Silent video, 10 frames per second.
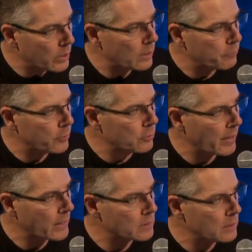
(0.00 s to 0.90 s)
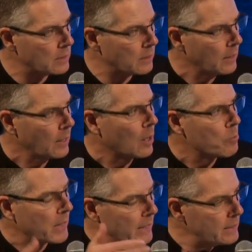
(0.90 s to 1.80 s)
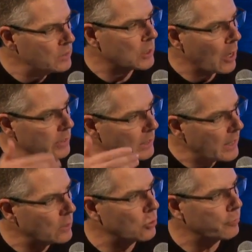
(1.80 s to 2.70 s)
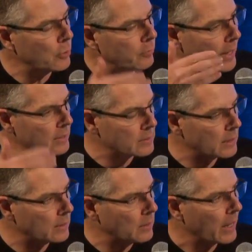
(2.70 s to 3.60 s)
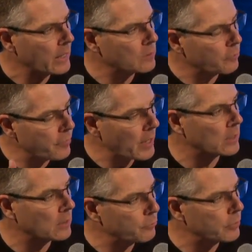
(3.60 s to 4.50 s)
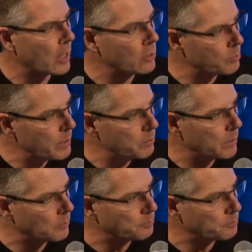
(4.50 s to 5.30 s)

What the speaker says: the flu vaccine. Yep. Please go and get your flu vaccine. It is funded for those people.